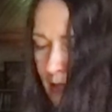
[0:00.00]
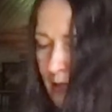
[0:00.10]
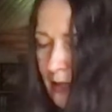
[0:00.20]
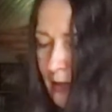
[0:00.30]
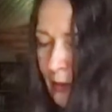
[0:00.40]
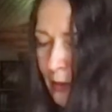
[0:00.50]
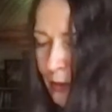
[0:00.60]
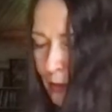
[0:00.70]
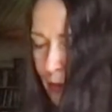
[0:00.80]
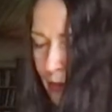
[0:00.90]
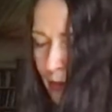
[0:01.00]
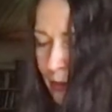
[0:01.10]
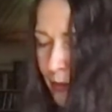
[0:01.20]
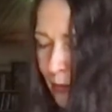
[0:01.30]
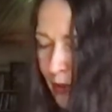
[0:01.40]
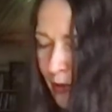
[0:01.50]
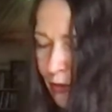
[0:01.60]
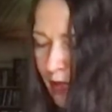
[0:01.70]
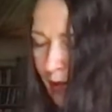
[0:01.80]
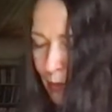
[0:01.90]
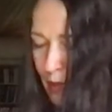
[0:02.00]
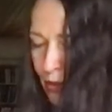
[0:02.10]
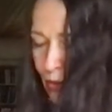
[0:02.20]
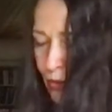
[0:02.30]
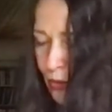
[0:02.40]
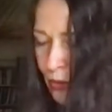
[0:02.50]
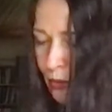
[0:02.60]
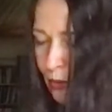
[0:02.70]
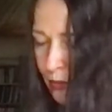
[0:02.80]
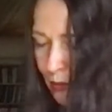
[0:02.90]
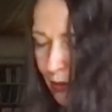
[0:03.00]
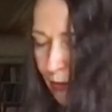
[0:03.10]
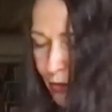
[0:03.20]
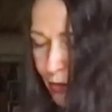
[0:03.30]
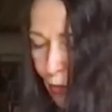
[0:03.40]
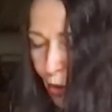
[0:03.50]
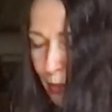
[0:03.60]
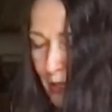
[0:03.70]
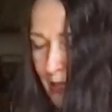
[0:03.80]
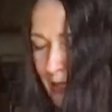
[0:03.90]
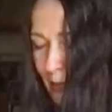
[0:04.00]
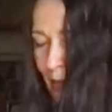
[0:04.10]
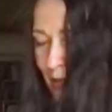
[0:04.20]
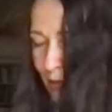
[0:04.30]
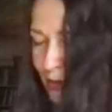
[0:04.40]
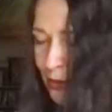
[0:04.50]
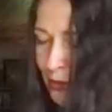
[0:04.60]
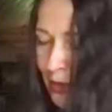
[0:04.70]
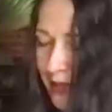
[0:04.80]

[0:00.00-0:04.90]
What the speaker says: So whatever that means to you, whatever small pieces means to you.